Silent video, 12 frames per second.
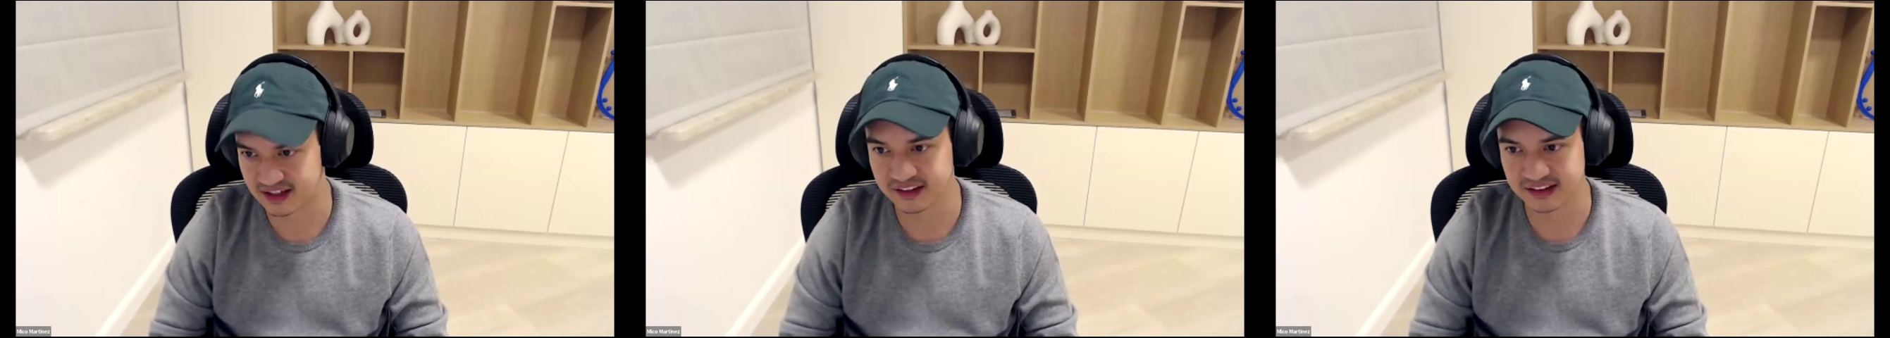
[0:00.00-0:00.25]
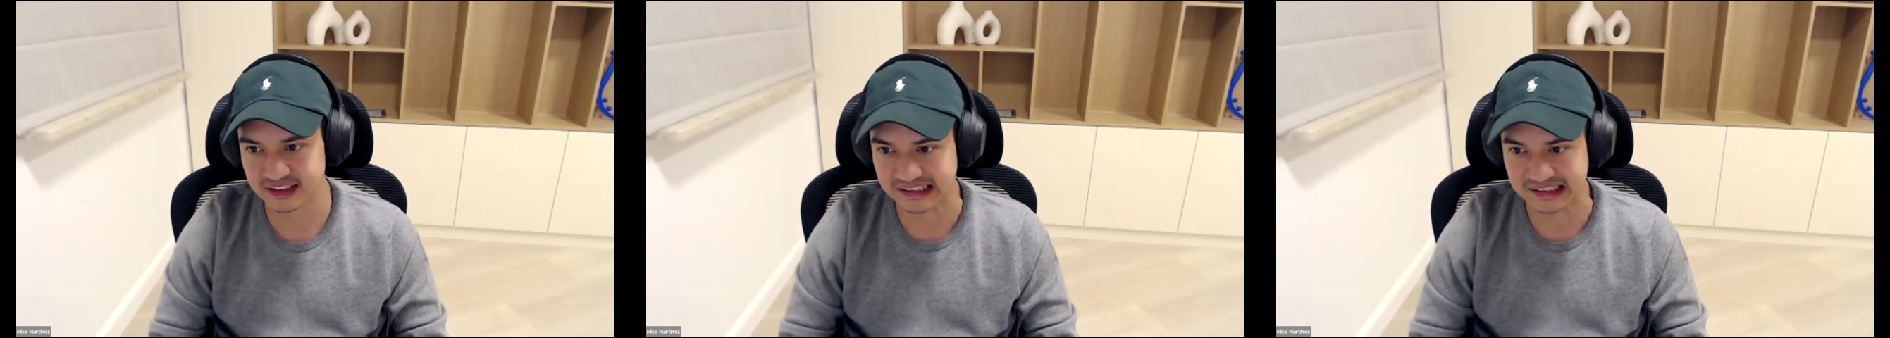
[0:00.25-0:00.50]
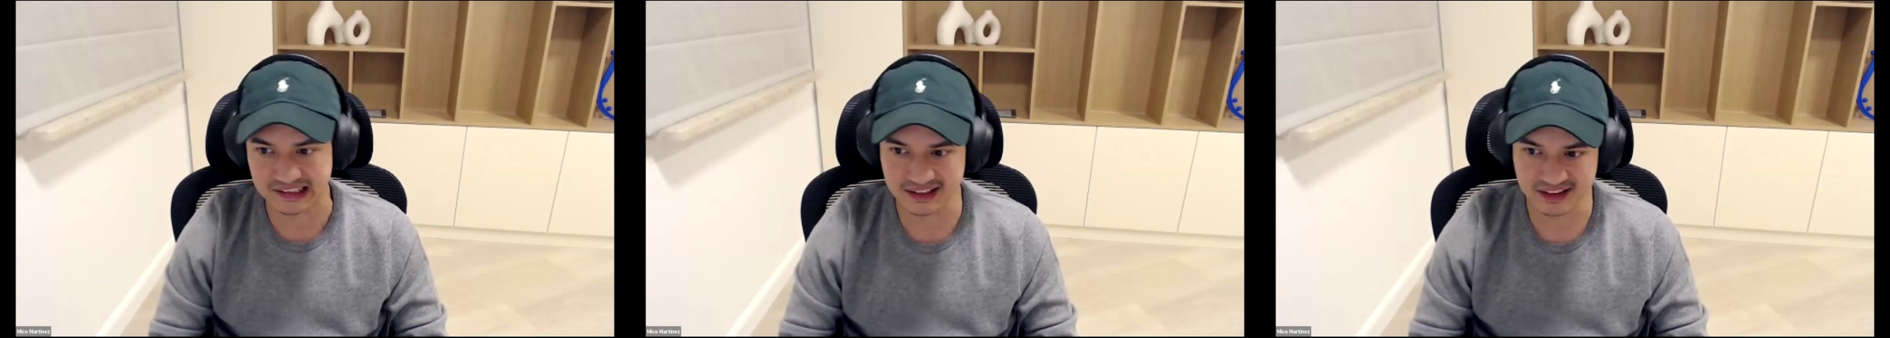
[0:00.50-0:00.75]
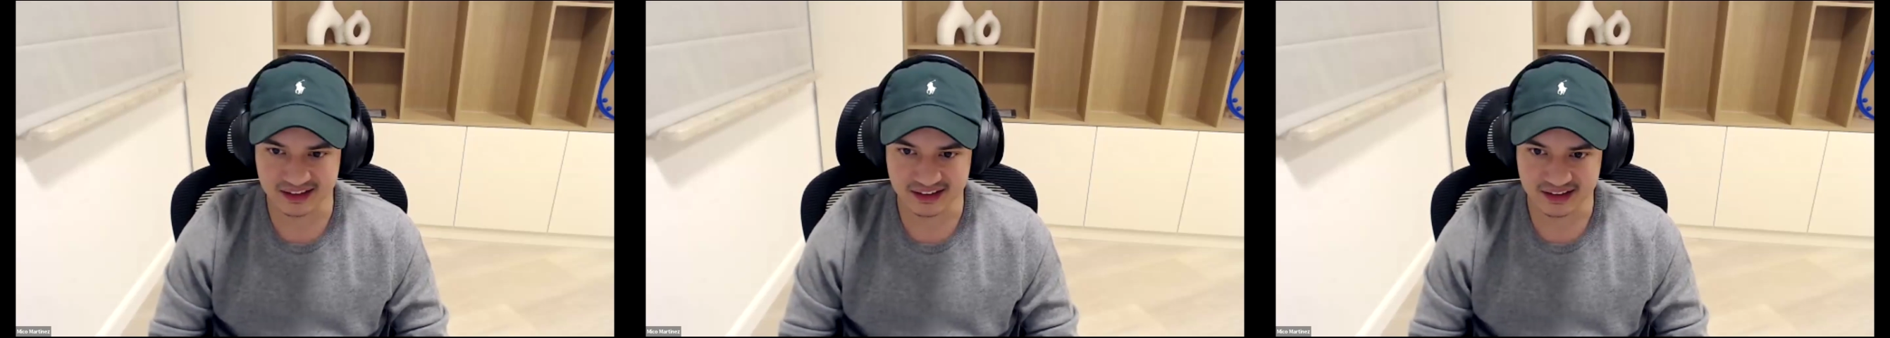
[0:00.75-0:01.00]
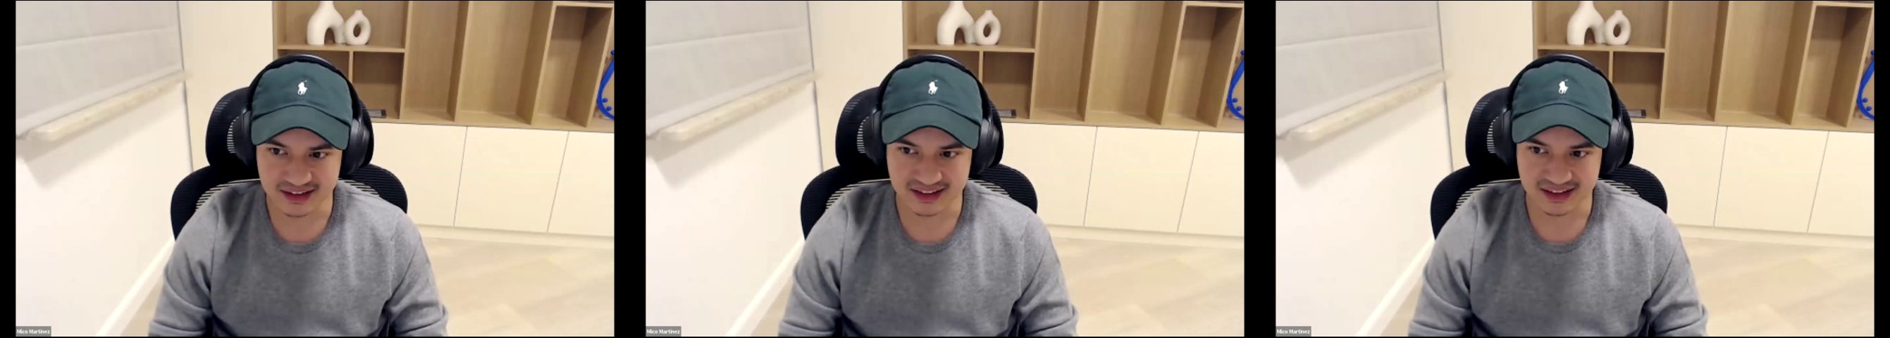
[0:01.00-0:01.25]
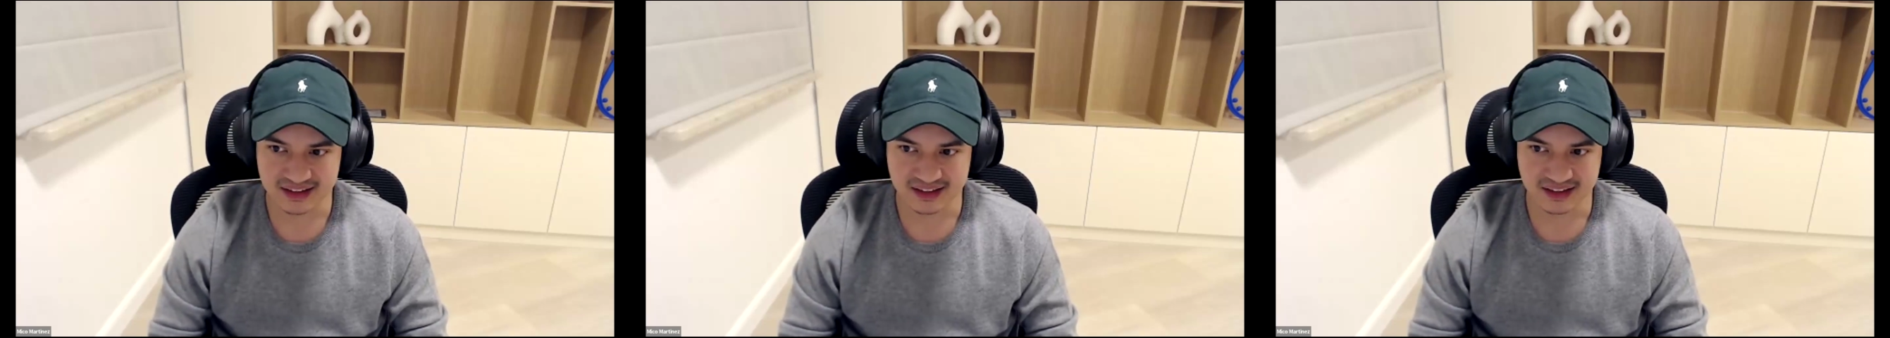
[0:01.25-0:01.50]
And until
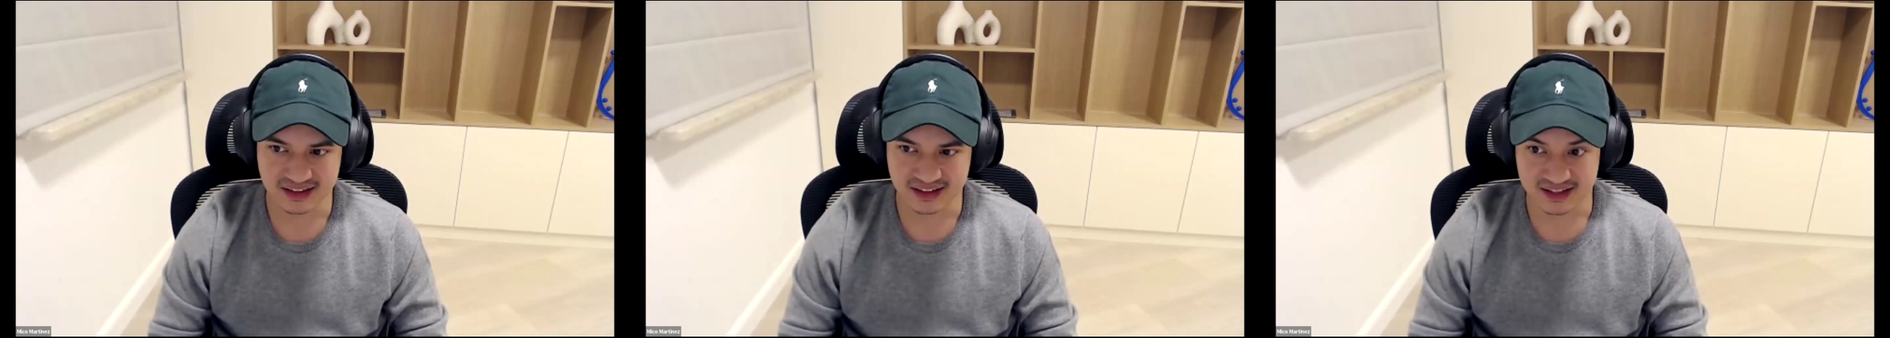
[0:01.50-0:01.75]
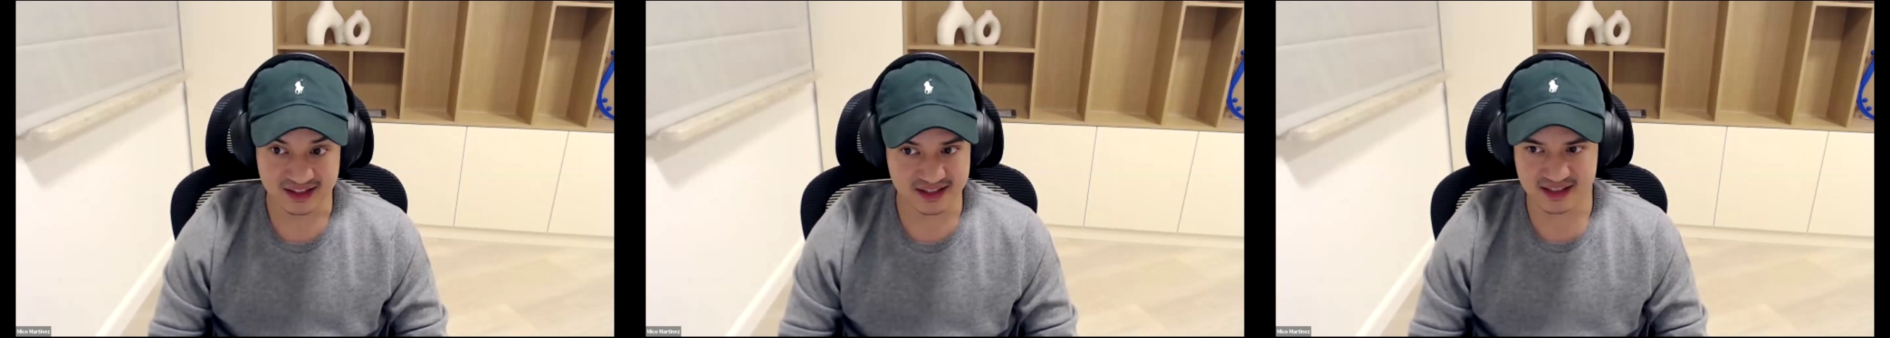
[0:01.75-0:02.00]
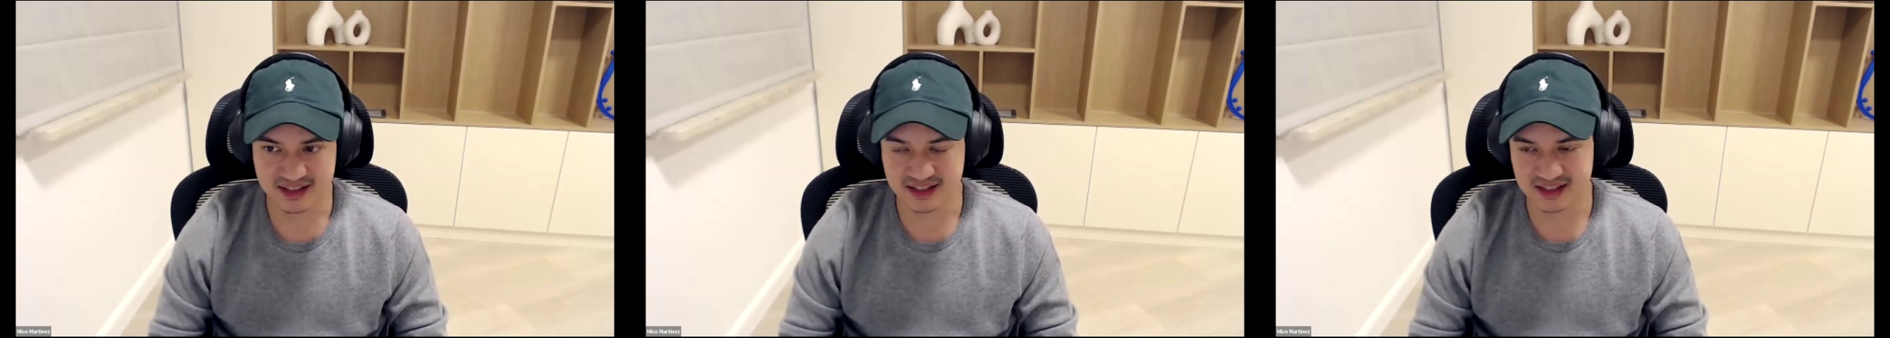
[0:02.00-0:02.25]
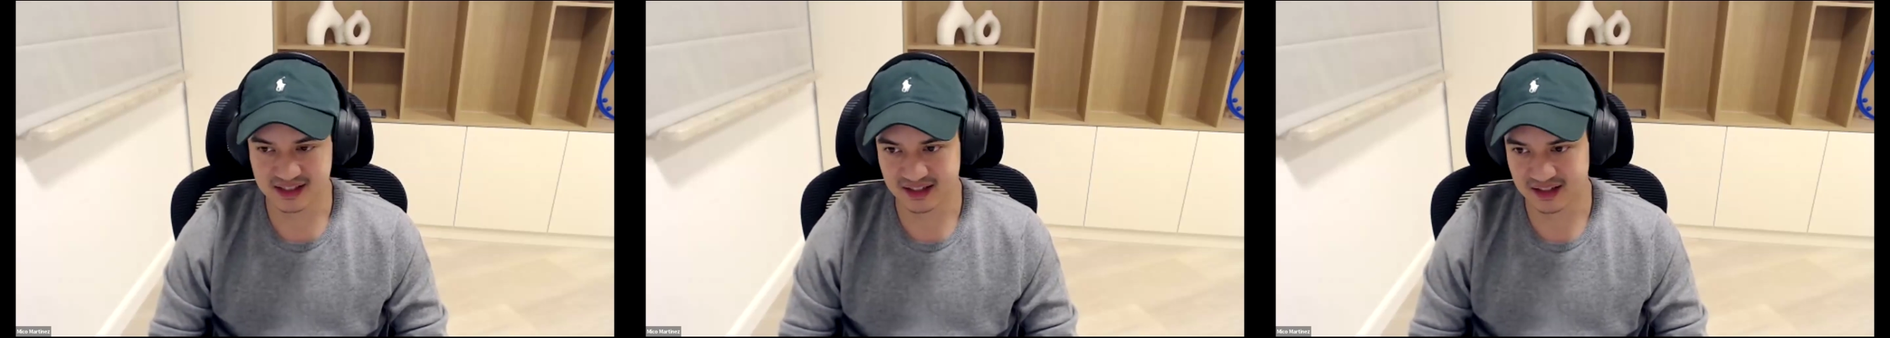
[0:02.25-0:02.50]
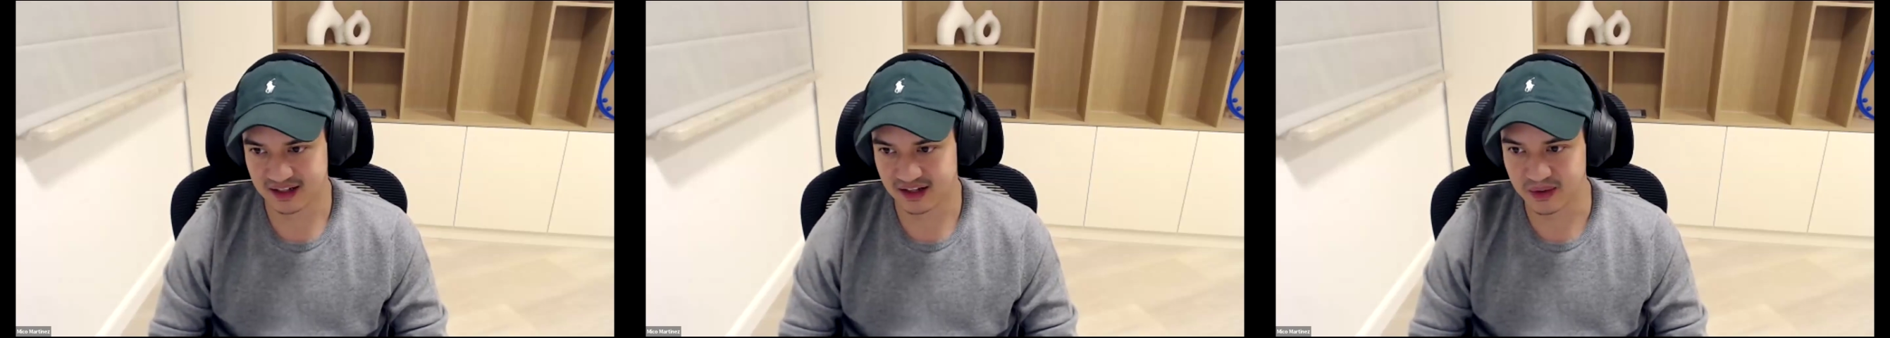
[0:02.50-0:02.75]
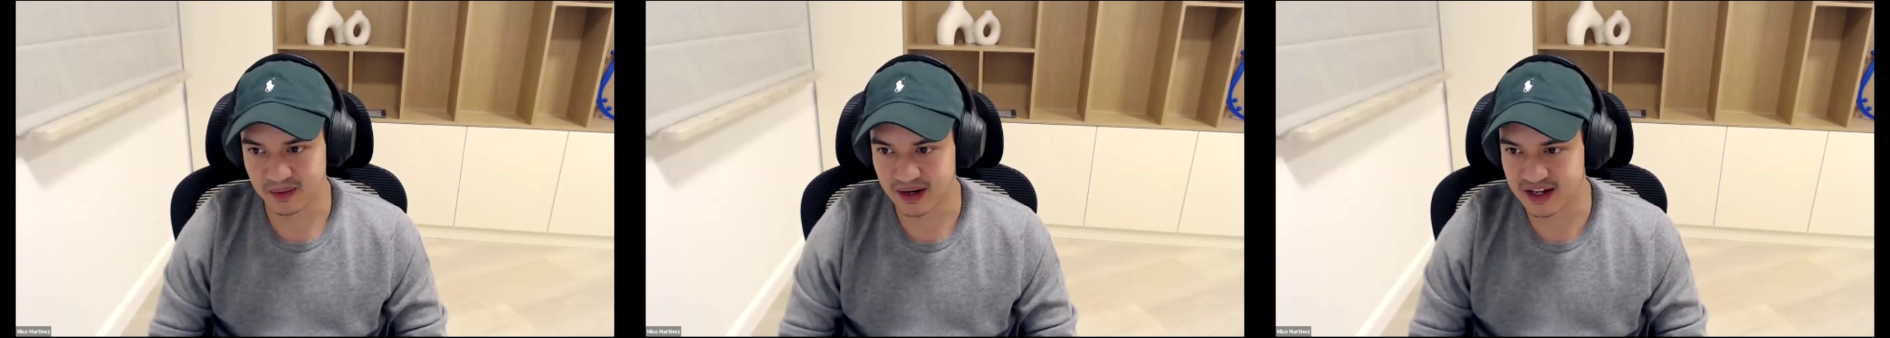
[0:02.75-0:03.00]
it's
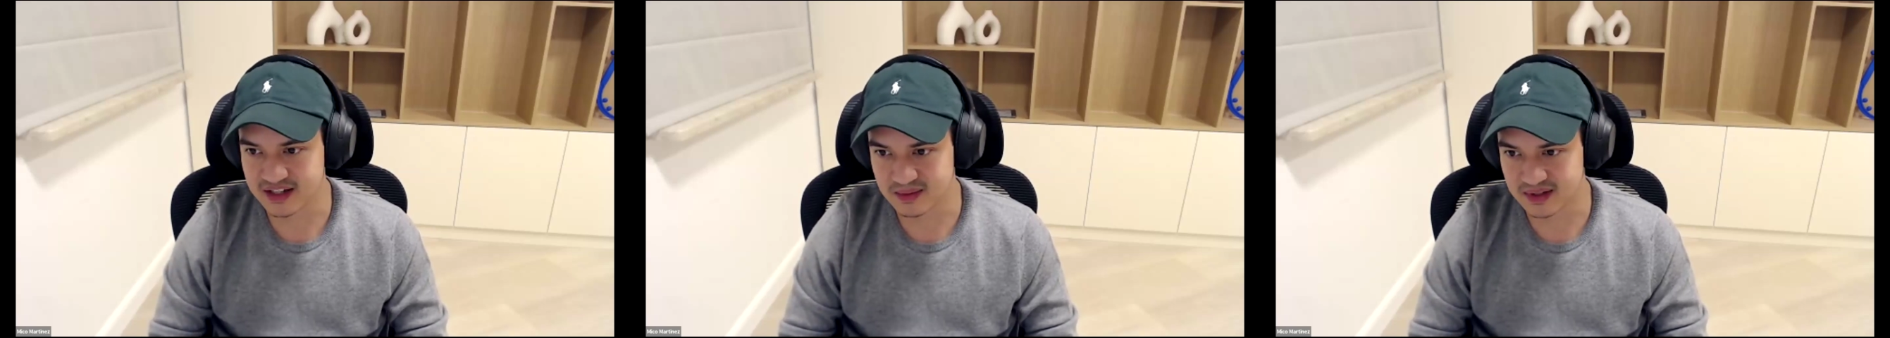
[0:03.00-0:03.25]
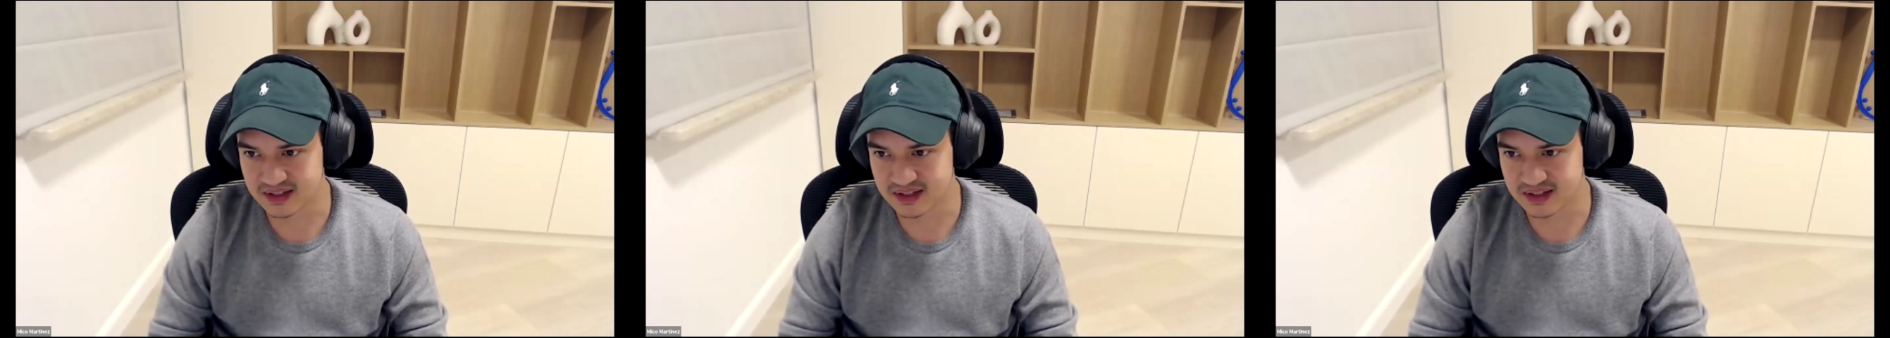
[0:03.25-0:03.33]
otherwise,